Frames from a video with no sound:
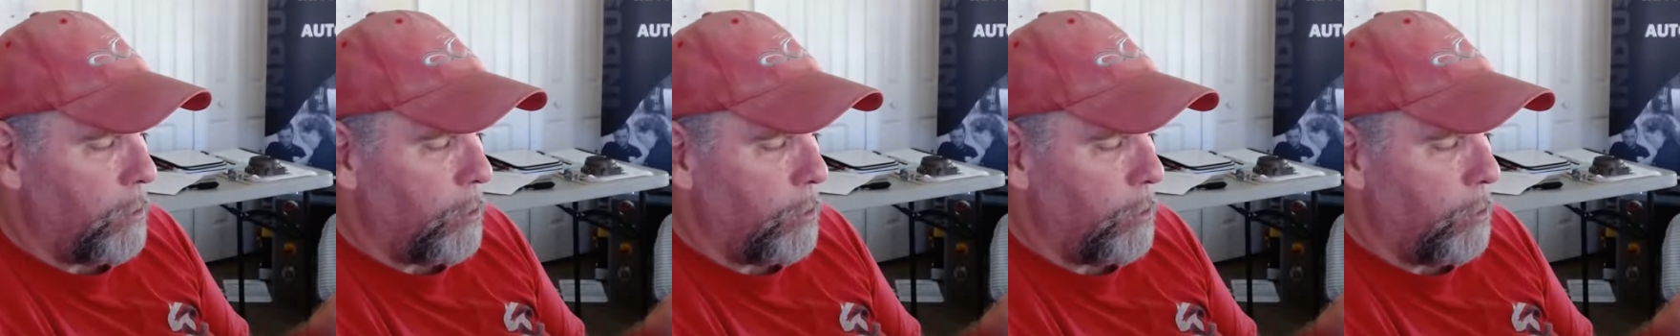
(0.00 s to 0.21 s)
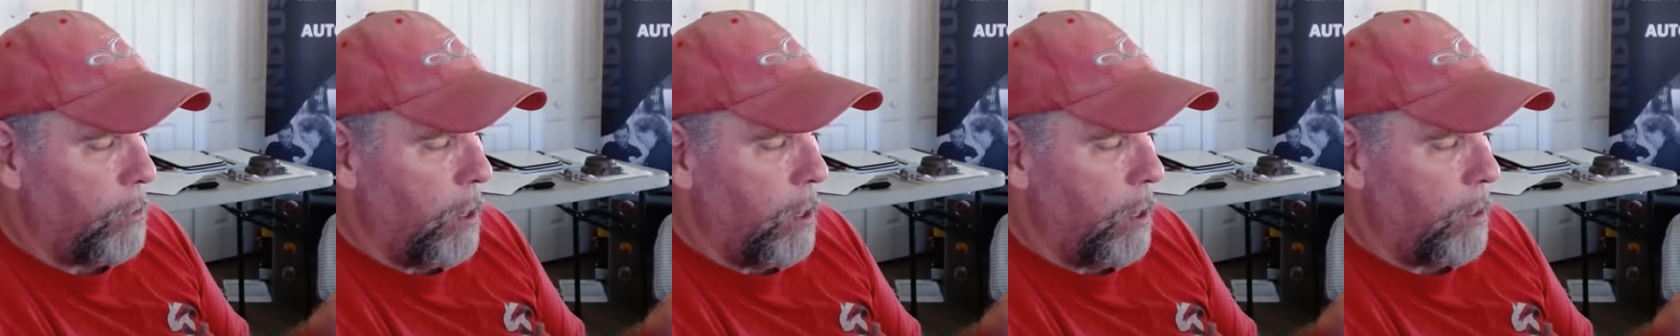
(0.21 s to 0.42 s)

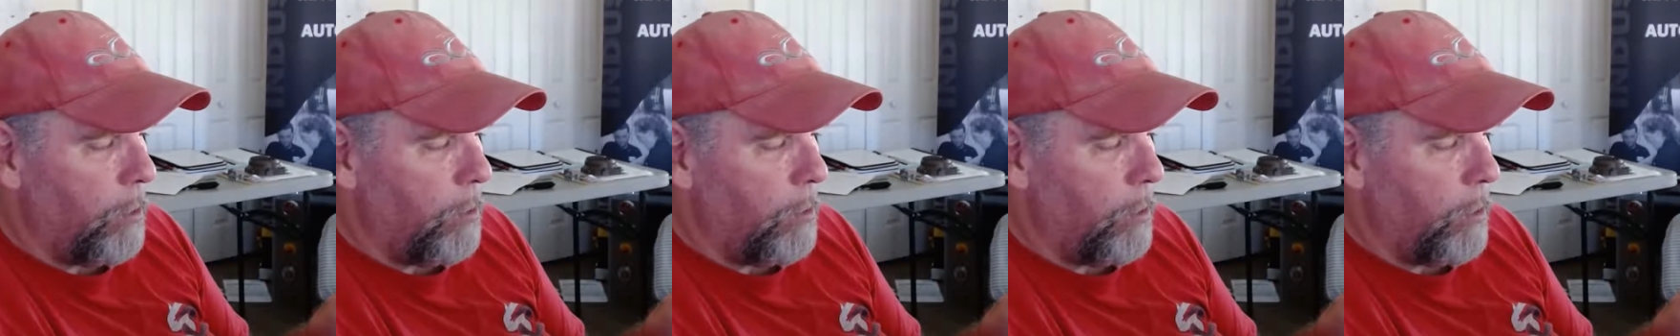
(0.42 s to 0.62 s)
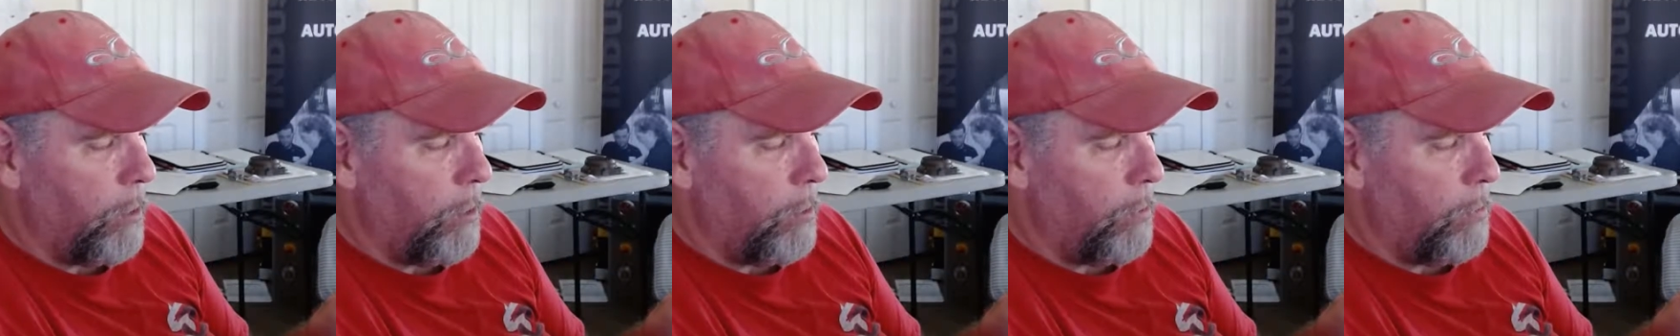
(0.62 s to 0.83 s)

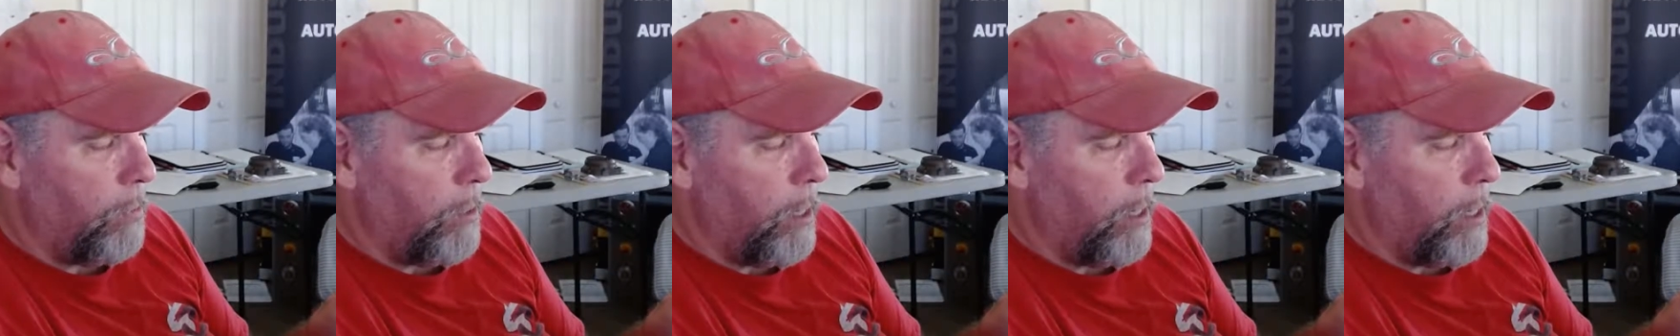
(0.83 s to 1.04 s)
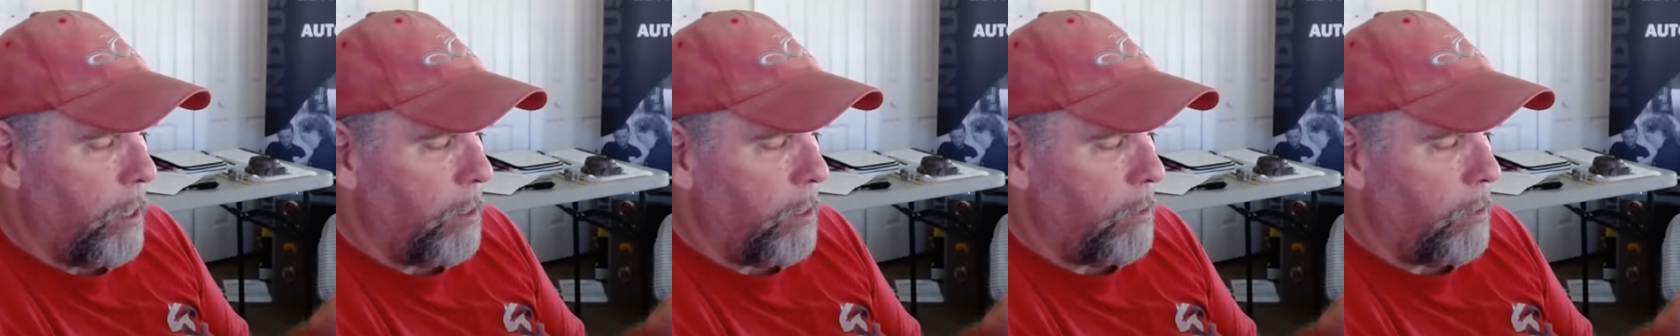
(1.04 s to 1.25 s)
200,
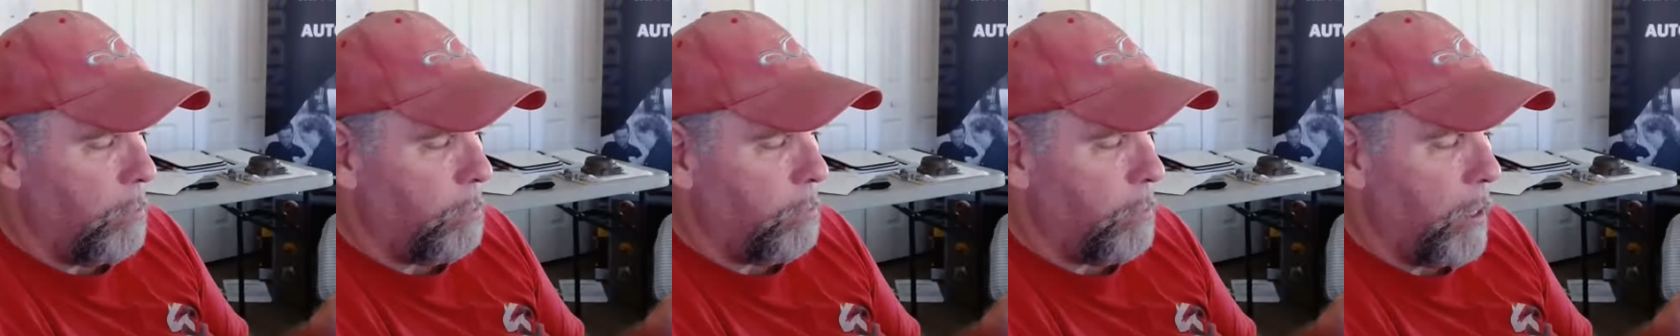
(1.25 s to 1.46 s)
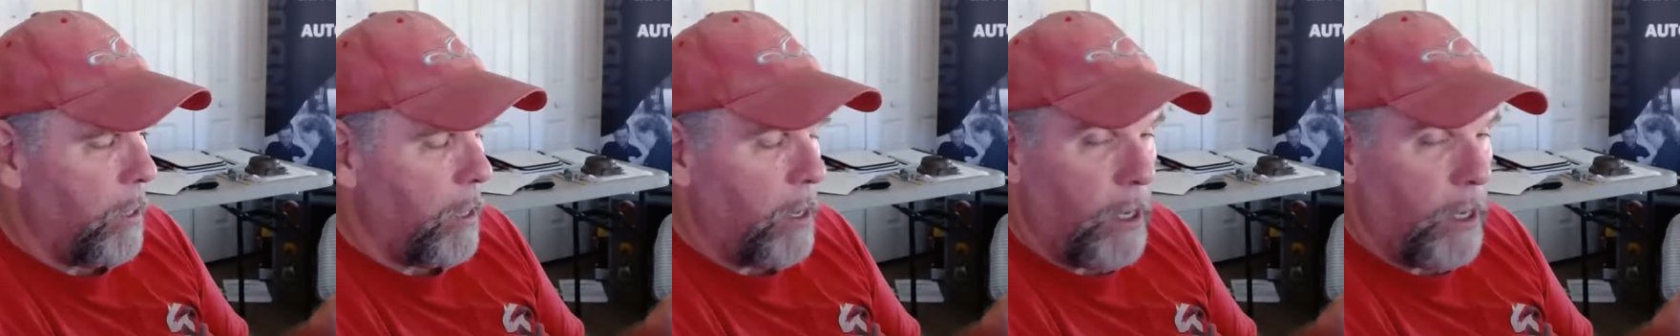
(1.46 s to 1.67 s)

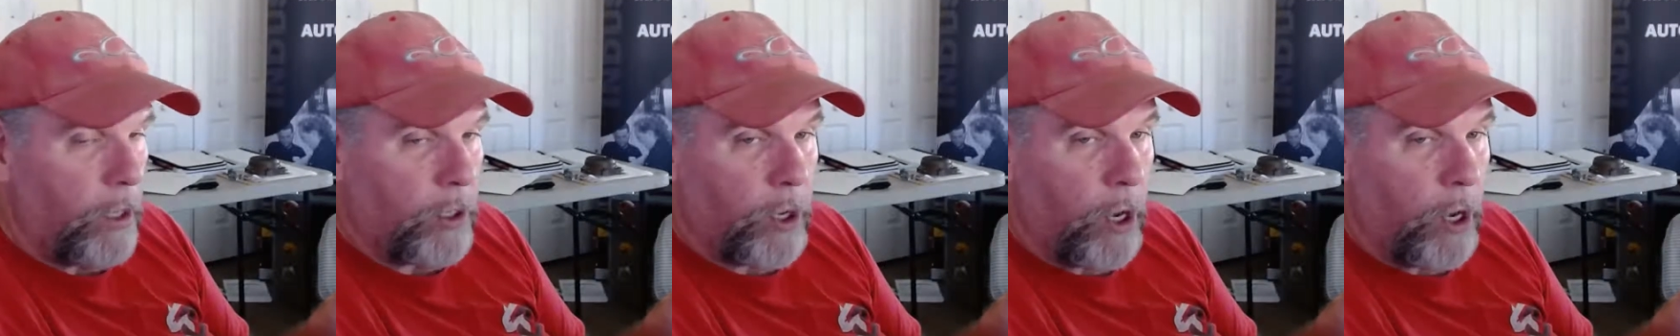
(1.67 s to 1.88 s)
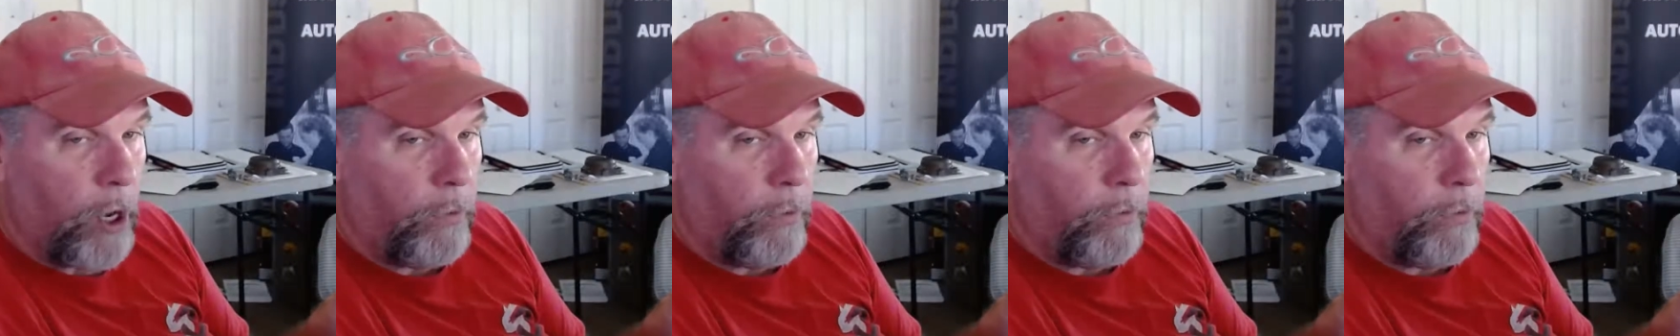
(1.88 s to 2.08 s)
300, but it's going